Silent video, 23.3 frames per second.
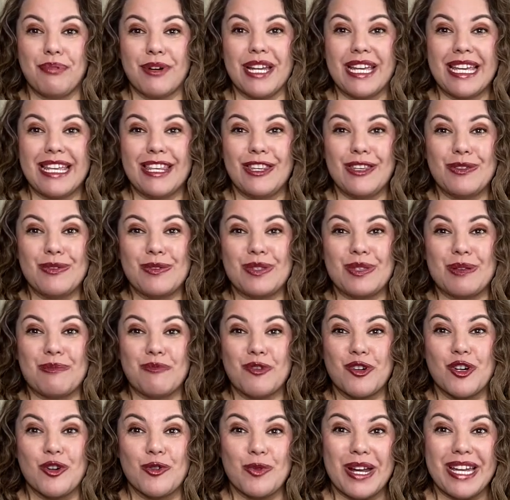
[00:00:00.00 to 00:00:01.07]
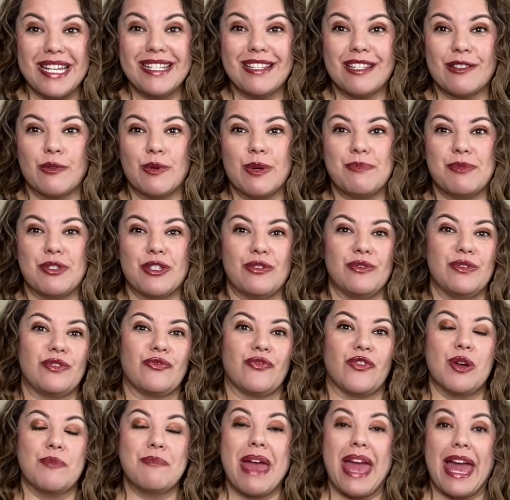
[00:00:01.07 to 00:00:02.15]
bringing you some great swimsuits
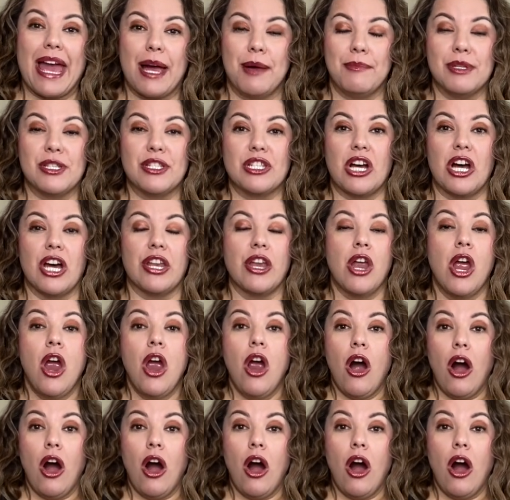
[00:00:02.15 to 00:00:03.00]
from Amazon.